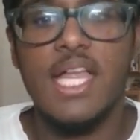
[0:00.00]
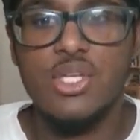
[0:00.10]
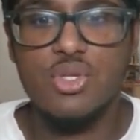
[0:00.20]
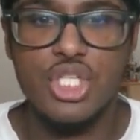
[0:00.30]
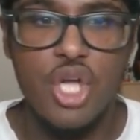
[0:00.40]
And
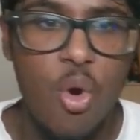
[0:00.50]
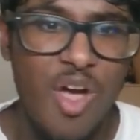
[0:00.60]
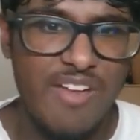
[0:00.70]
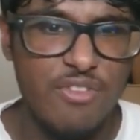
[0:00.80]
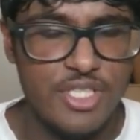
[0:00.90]
you should know
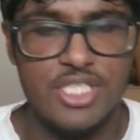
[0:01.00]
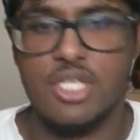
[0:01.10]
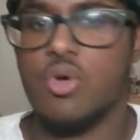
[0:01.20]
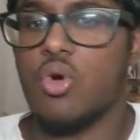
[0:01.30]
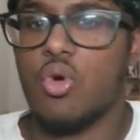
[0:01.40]
every
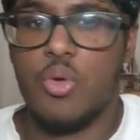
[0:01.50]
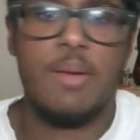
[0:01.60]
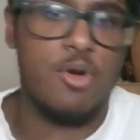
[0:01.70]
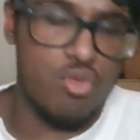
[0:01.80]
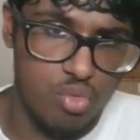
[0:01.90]
single
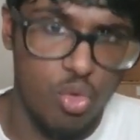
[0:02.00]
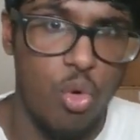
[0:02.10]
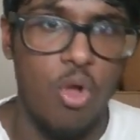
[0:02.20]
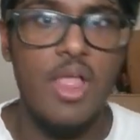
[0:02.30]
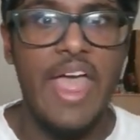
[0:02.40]
grammar
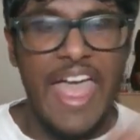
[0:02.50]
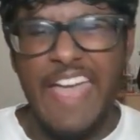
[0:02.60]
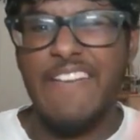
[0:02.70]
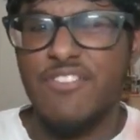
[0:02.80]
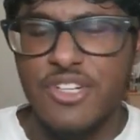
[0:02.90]
rule.
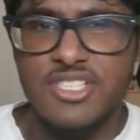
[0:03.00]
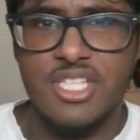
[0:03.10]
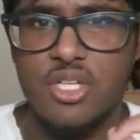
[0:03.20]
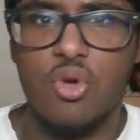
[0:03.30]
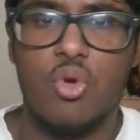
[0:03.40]
every
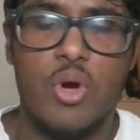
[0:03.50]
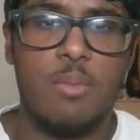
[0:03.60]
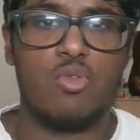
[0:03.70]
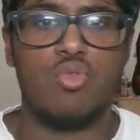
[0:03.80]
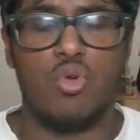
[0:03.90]
single
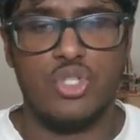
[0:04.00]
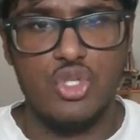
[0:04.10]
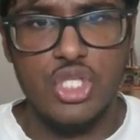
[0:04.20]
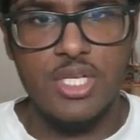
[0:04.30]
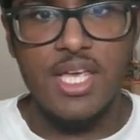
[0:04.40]
grammar rule. You
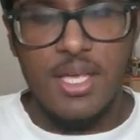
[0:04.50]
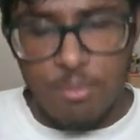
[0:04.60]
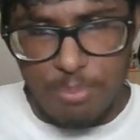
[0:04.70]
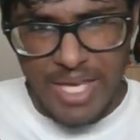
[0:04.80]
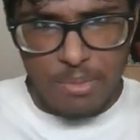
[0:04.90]
should
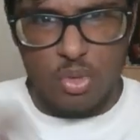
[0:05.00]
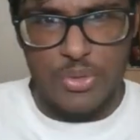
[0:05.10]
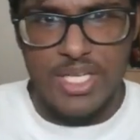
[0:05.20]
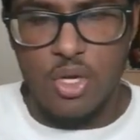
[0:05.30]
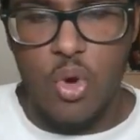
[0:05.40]
be able to
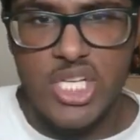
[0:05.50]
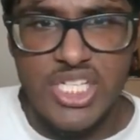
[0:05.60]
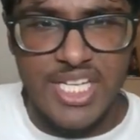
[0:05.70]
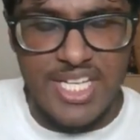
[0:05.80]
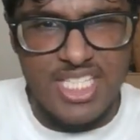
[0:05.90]
read a
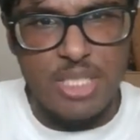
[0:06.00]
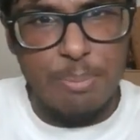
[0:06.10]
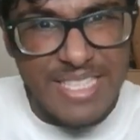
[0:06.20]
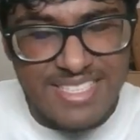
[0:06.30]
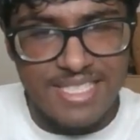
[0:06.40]
question and
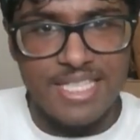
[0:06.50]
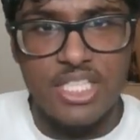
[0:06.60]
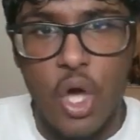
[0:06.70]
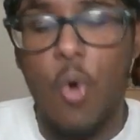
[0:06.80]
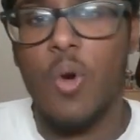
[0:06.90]
explicitly
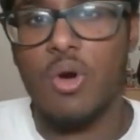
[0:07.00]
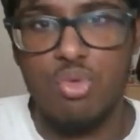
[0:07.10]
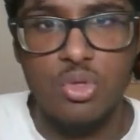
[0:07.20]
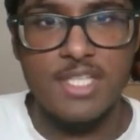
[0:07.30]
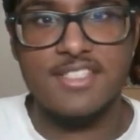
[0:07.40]
know what
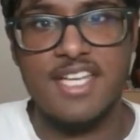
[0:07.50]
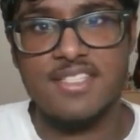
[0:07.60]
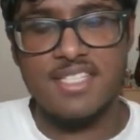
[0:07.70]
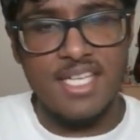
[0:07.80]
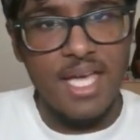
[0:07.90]
rule it's
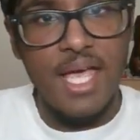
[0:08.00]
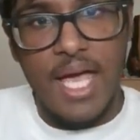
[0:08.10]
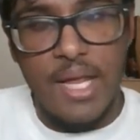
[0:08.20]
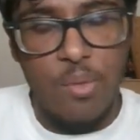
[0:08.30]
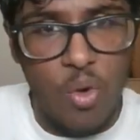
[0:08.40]
testing
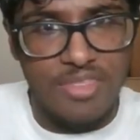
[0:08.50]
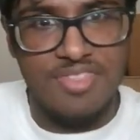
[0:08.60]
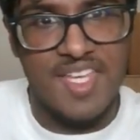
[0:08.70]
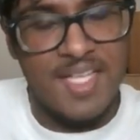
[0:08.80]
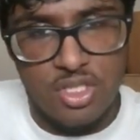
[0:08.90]
and
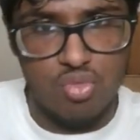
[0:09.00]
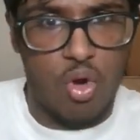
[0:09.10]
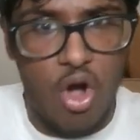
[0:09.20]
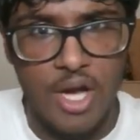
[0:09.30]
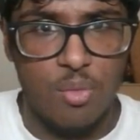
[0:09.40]
what thing is
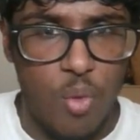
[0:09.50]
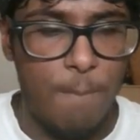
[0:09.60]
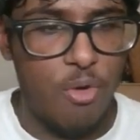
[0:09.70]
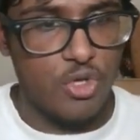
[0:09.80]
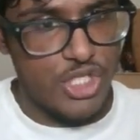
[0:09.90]
wrong and
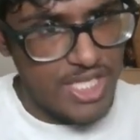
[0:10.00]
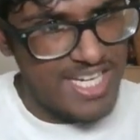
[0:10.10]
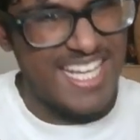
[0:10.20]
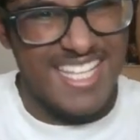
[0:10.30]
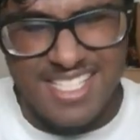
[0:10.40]
what portion,
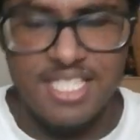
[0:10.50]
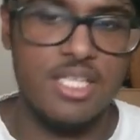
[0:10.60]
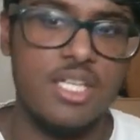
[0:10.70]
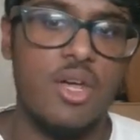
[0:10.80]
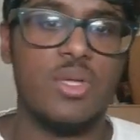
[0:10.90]
and
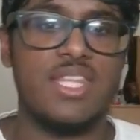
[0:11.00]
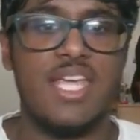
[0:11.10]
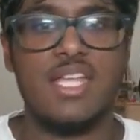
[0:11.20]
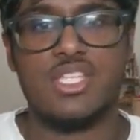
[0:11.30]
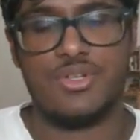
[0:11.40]
instantly know what
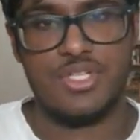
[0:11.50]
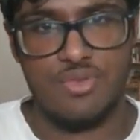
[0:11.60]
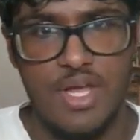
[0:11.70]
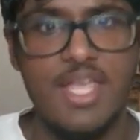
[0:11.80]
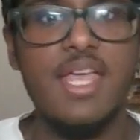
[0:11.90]
the answer is,
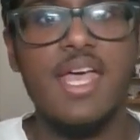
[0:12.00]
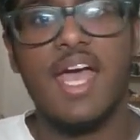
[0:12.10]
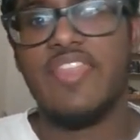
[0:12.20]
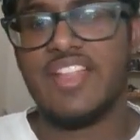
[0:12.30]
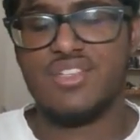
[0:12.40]
right?
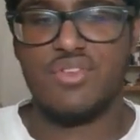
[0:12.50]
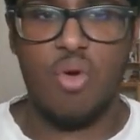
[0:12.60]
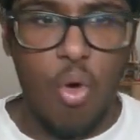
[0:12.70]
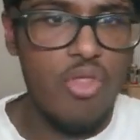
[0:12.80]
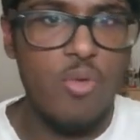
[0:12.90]
And that's for
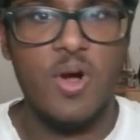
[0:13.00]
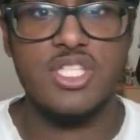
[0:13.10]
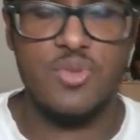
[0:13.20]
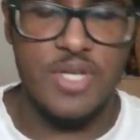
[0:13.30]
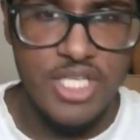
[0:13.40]
all the
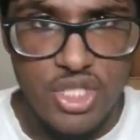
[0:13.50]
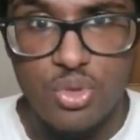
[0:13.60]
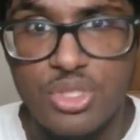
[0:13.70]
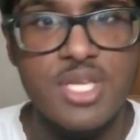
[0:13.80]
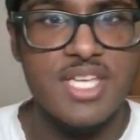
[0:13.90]
ones where it
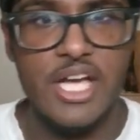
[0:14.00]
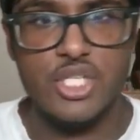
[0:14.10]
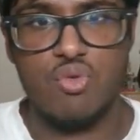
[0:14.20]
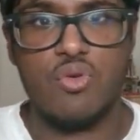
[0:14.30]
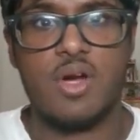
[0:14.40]
uses
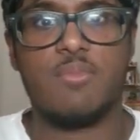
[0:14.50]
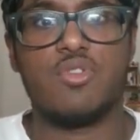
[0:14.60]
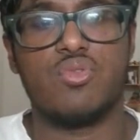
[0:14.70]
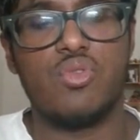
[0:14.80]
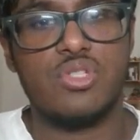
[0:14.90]
actual
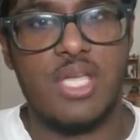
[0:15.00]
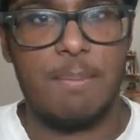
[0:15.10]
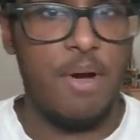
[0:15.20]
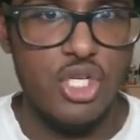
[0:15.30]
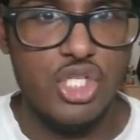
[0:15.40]
grammar rules like
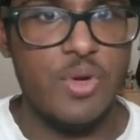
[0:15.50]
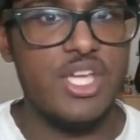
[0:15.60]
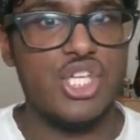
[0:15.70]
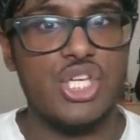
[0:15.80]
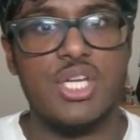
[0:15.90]

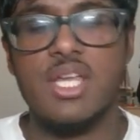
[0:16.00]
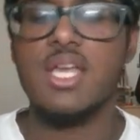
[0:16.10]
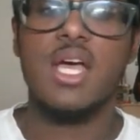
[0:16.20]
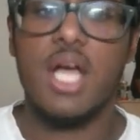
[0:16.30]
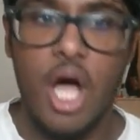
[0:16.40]
punctuation,
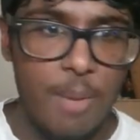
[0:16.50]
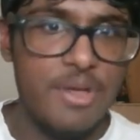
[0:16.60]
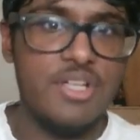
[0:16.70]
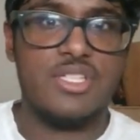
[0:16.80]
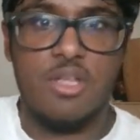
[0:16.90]

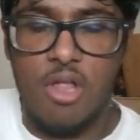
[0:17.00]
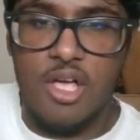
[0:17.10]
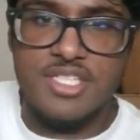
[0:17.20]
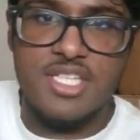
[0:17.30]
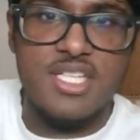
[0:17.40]
commas,
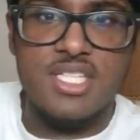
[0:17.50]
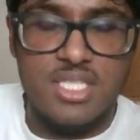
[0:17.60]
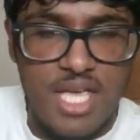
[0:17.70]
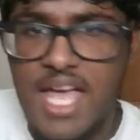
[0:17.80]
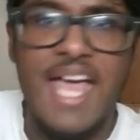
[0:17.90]

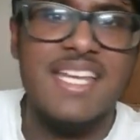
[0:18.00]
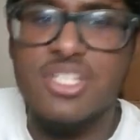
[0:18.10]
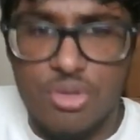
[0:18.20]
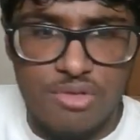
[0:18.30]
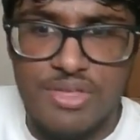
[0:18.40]
clauses, any
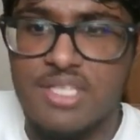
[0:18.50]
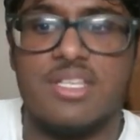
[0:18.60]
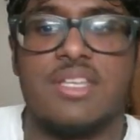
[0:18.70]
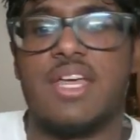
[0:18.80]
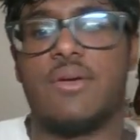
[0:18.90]
sort of things
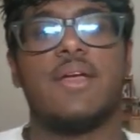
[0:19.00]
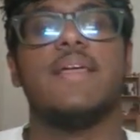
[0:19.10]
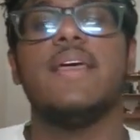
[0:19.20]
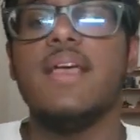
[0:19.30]
like that, right?